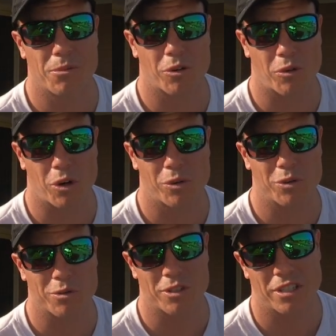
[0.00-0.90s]
a few more rock
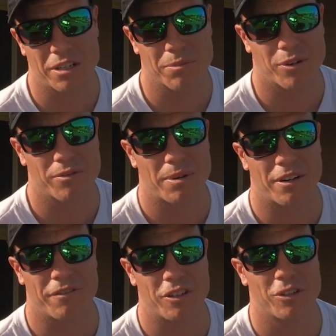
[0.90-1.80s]
walls, which didn't prove
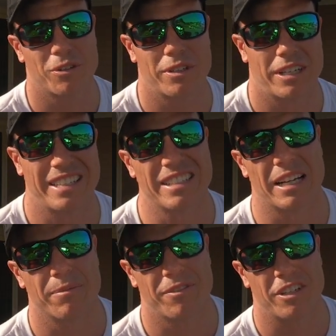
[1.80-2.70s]
beneficial, and
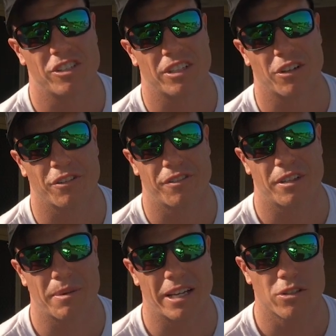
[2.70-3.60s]
ended up finishing
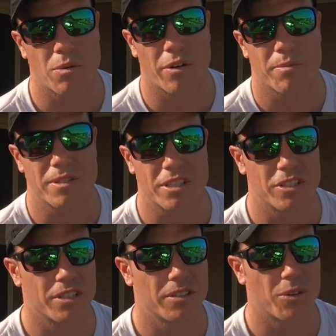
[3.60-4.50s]
off in about 12th
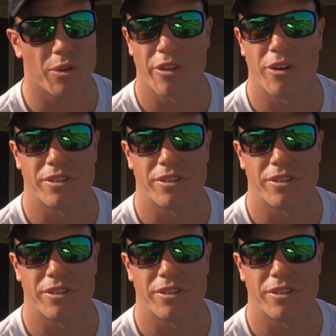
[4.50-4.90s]
position or